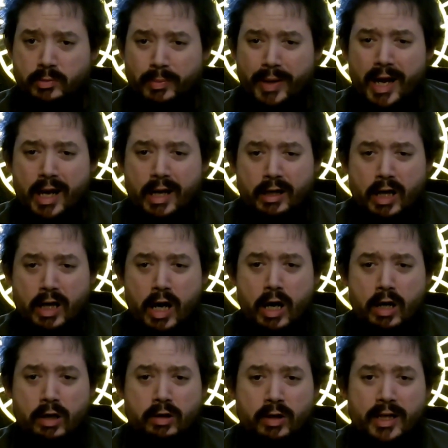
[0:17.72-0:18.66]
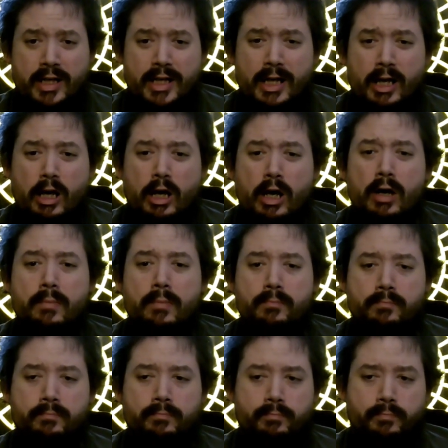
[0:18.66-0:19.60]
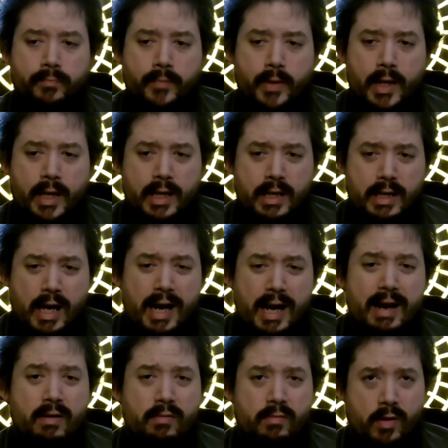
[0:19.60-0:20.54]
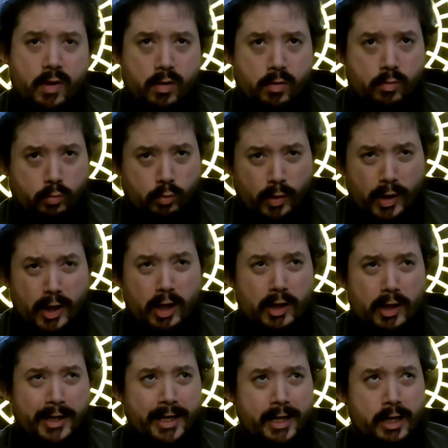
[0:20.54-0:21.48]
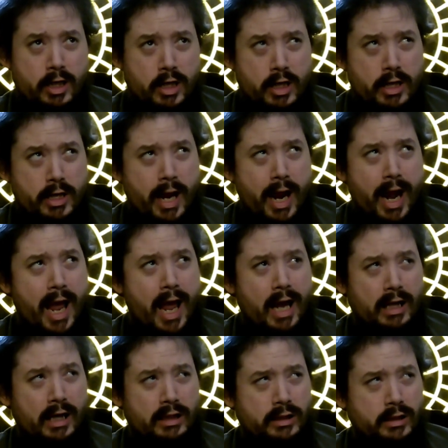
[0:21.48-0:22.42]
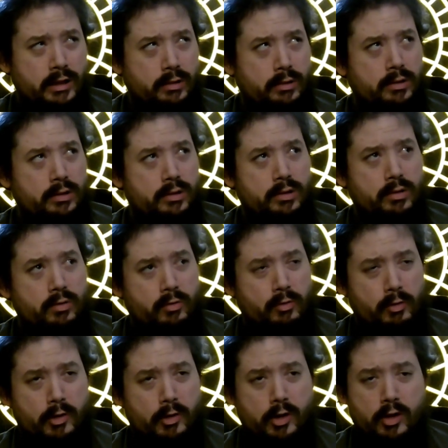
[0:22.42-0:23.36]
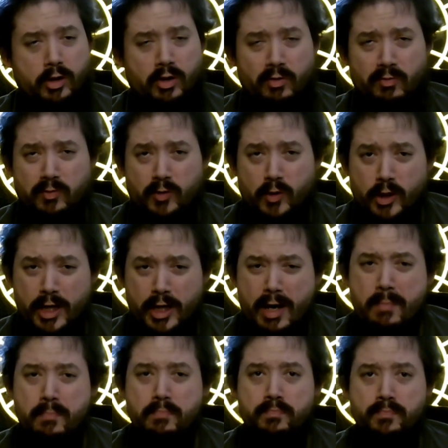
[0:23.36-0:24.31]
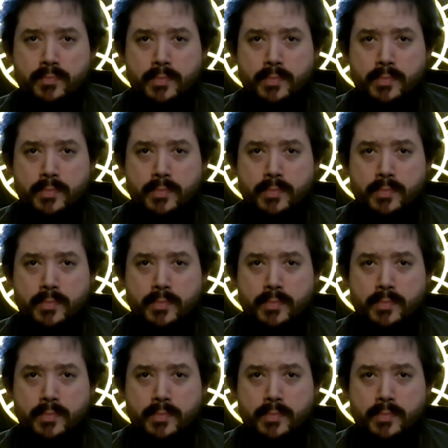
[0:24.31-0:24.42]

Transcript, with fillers: Matt Cochran here, and I have a really good action thriller for you.